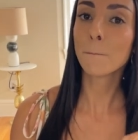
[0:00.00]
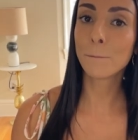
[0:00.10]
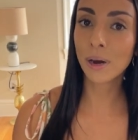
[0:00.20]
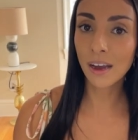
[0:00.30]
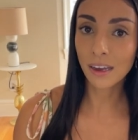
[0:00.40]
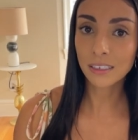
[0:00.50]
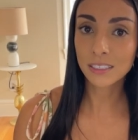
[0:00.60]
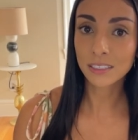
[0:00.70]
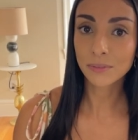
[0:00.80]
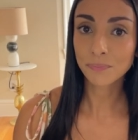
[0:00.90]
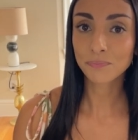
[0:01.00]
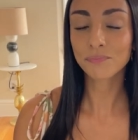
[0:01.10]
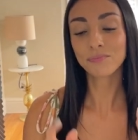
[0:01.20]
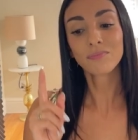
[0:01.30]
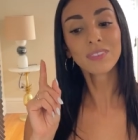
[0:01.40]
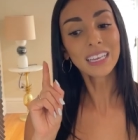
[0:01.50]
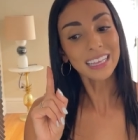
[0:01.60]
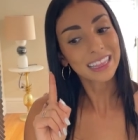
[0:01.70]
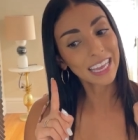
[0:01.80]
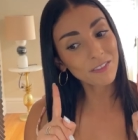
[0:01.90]
But
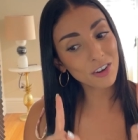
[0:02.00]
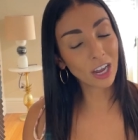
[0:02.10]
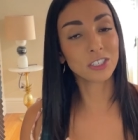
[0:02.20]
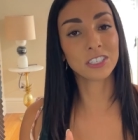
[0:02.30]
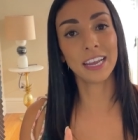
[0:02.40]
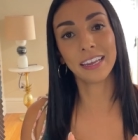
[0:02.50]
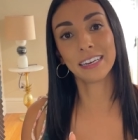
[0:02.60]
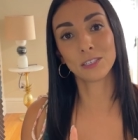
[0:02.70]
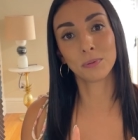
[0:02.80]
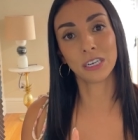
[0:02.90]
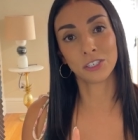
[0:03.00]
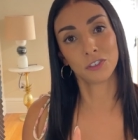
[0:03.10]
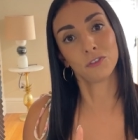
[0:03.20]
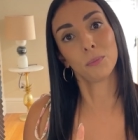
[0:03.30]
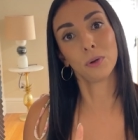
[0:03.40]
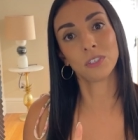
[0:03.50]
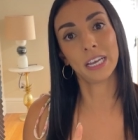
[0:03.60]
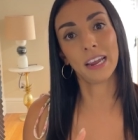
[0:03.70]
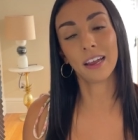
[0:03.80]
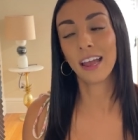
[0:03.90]
they have not just taken inspiration from
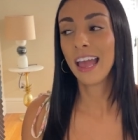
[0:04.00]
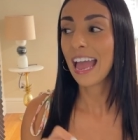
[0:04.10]
Bottega,